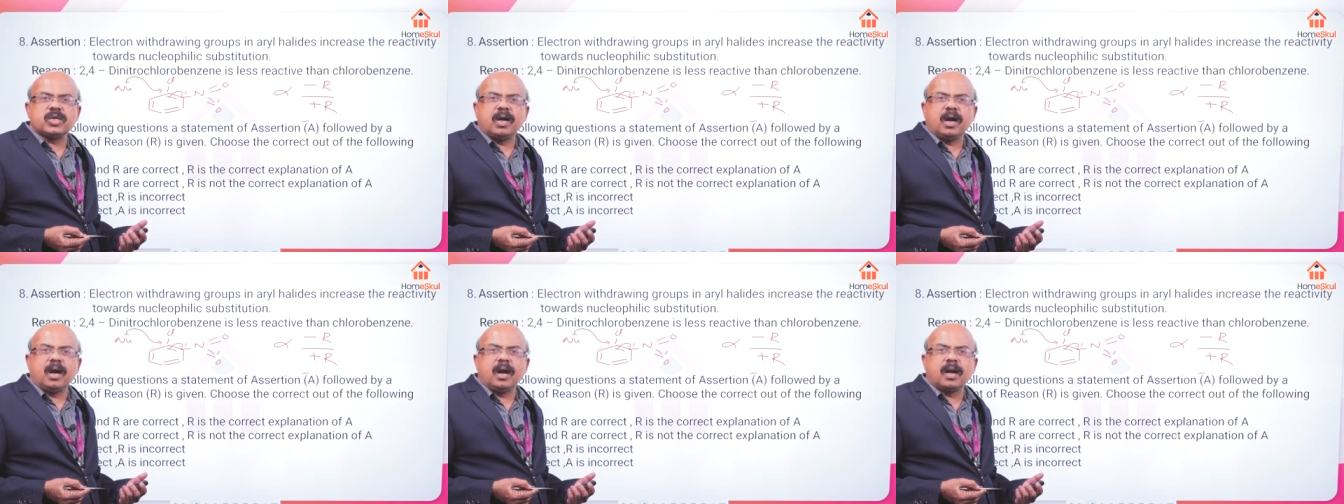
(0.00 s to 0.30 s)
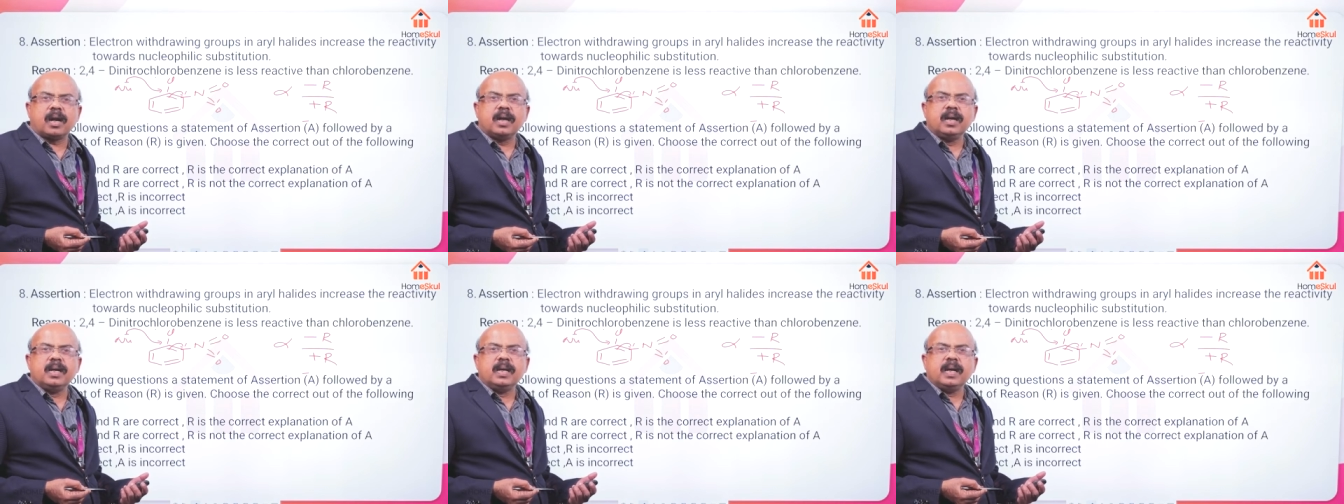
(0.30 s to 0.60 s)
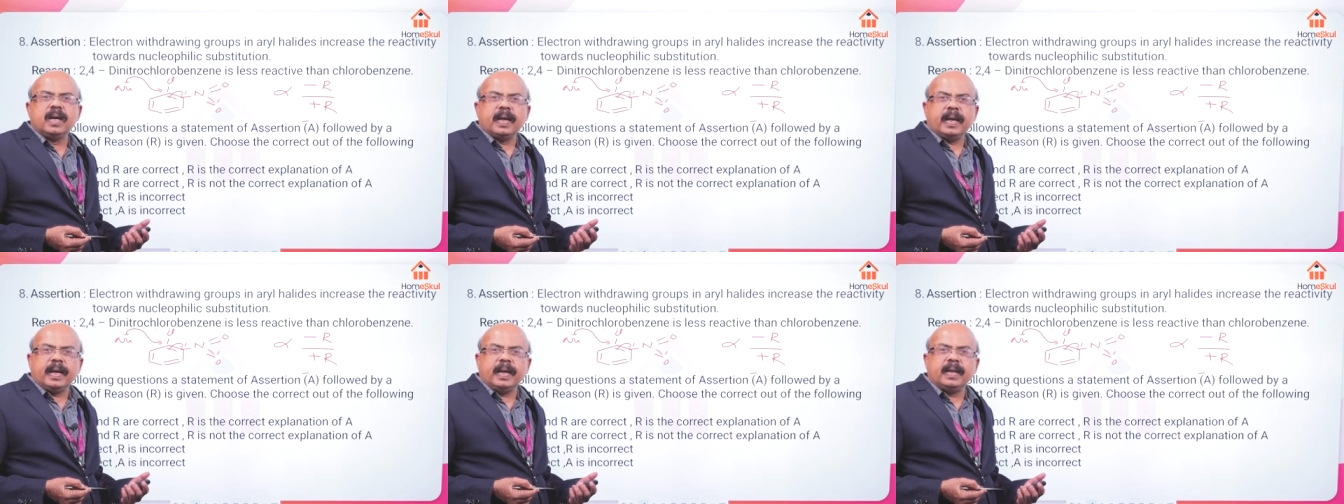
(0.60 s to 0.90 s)
are
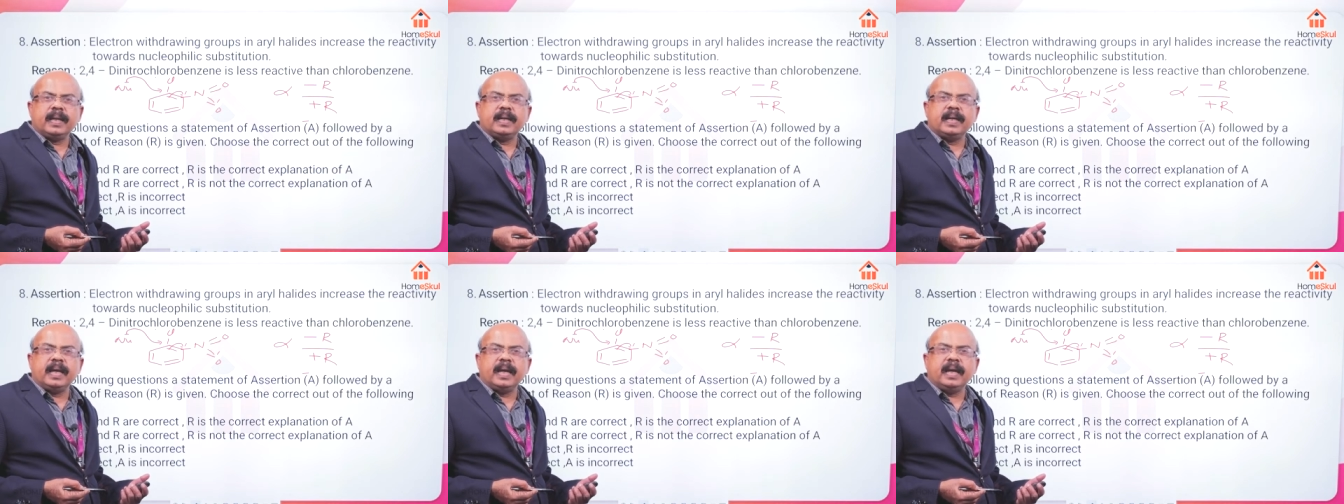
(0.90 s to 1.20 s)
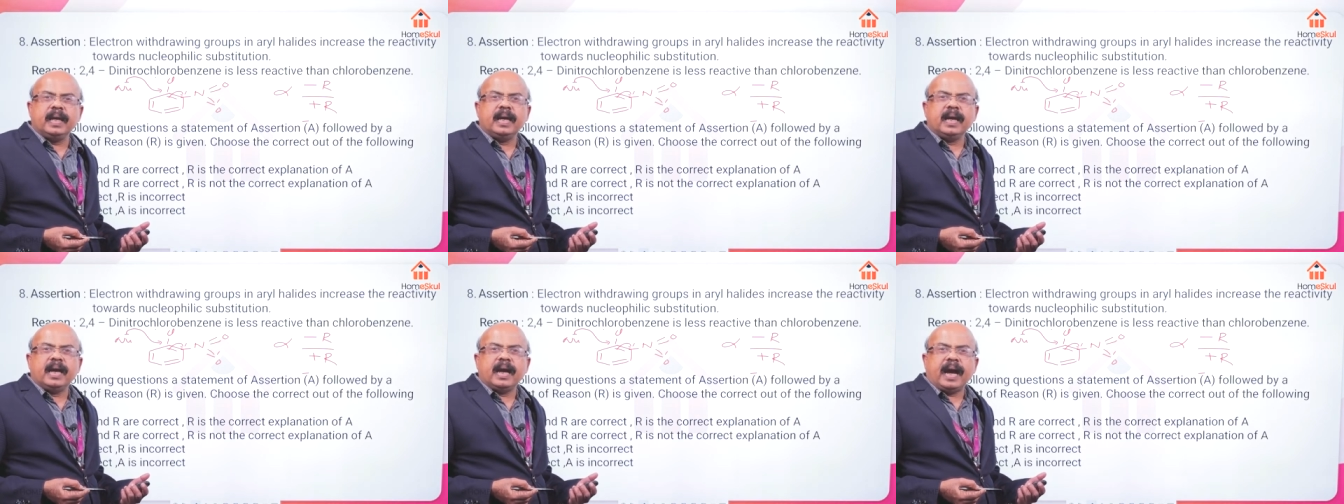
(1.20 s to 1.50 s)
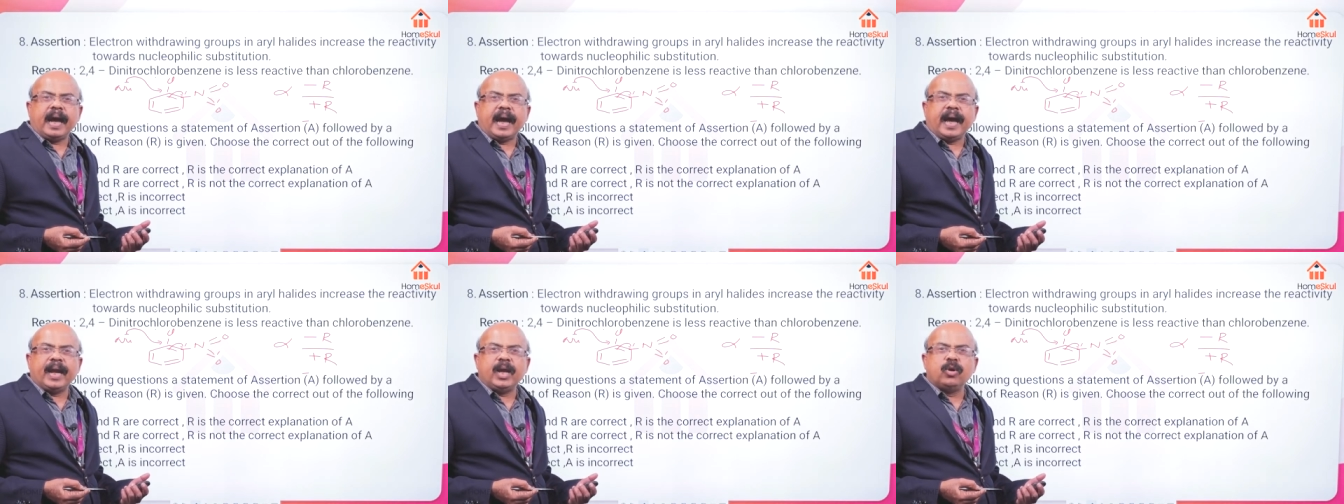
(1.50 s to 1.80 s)
in the
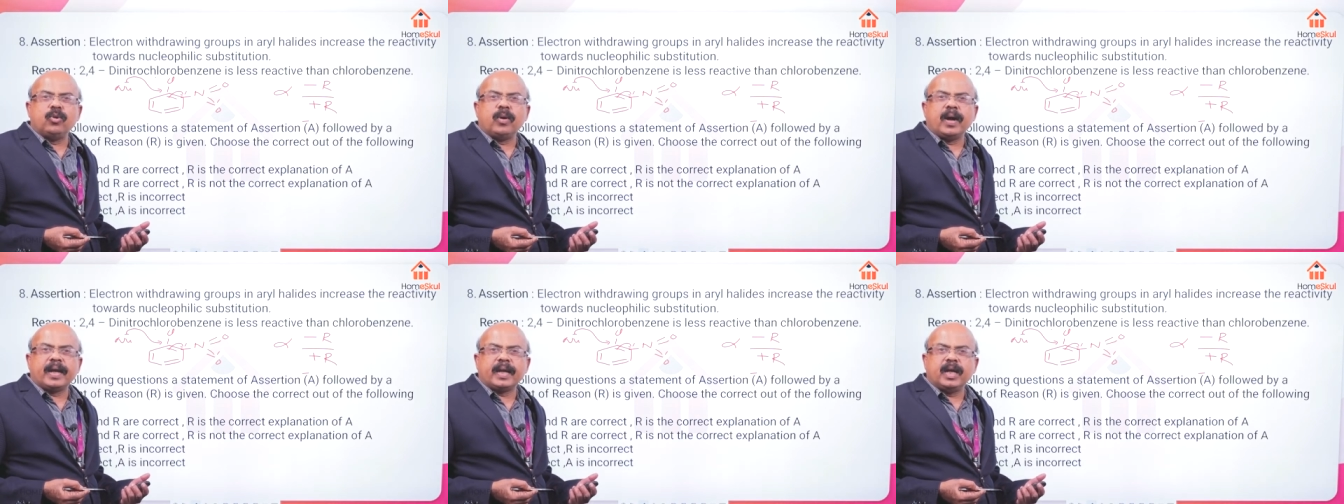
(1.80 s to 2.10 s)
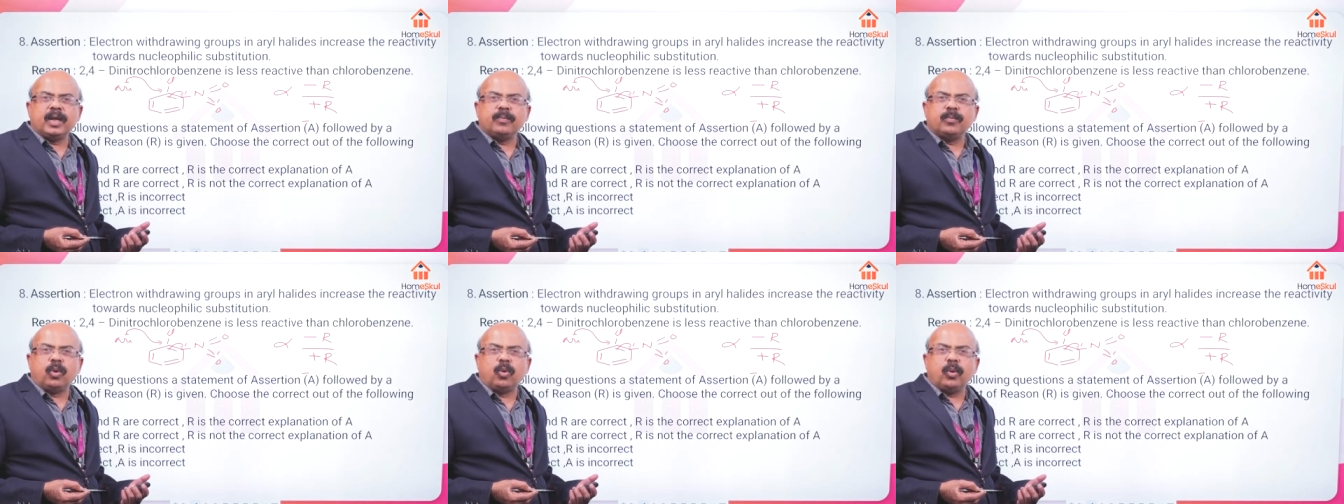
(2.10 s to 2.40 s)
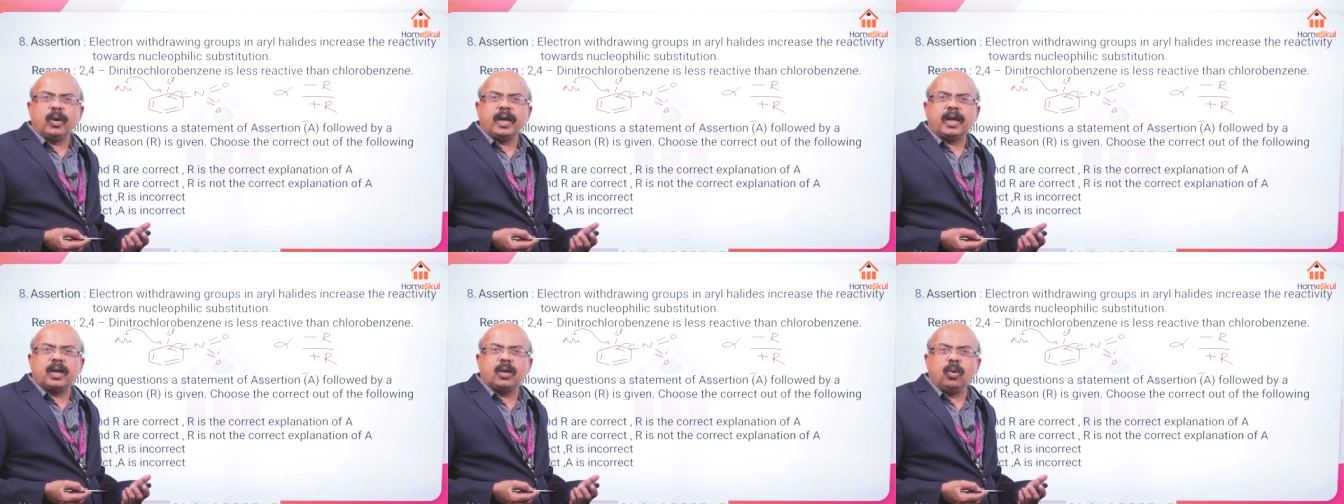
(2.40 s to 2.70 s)
haloarene
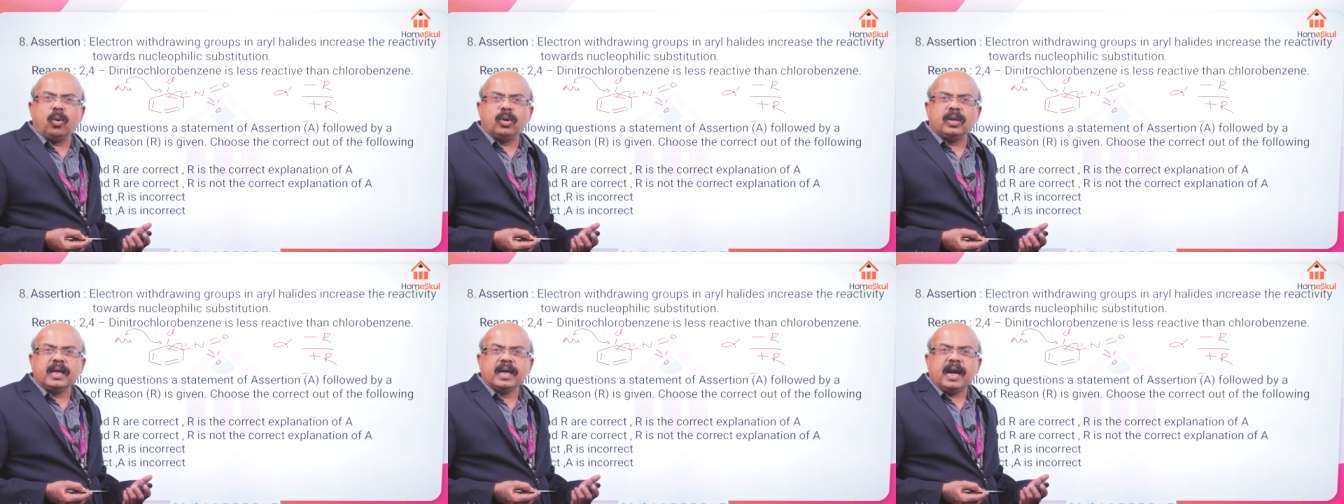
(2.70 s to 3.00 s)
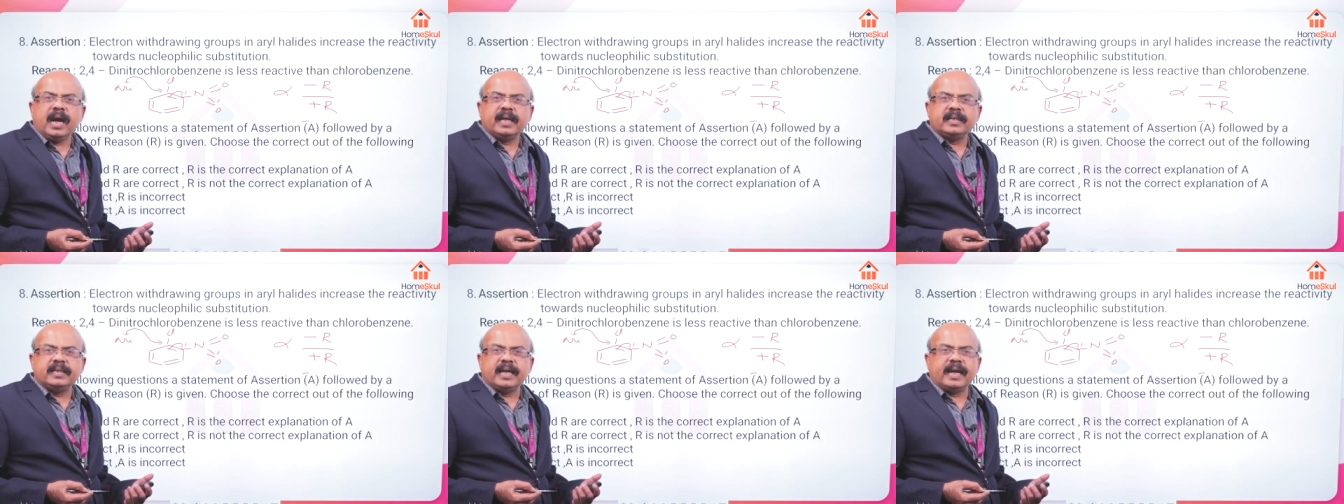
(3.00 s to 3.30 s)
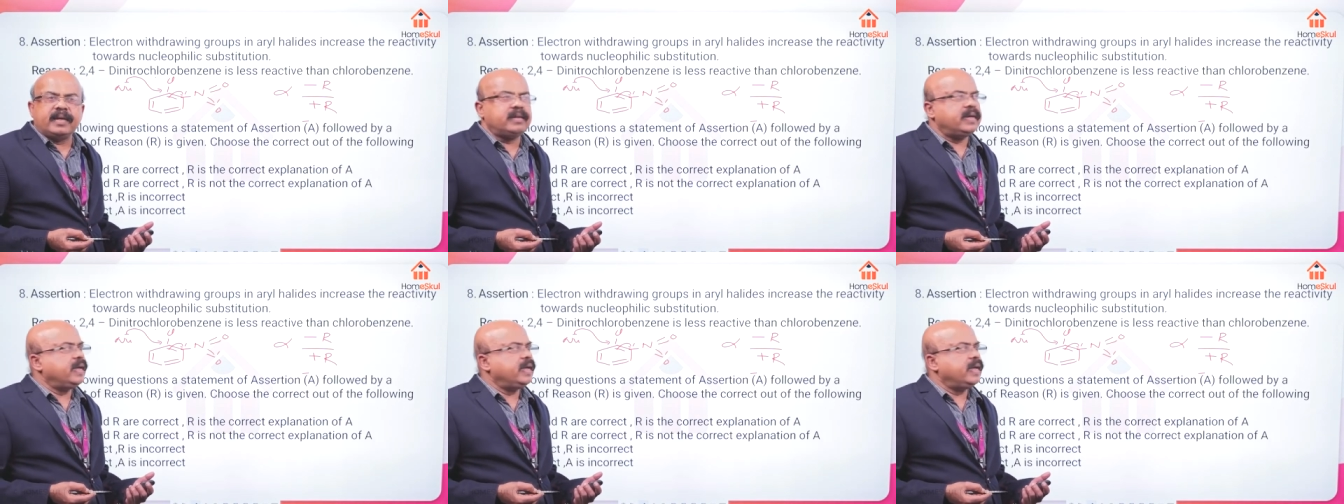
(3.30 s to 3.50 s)
molecule, that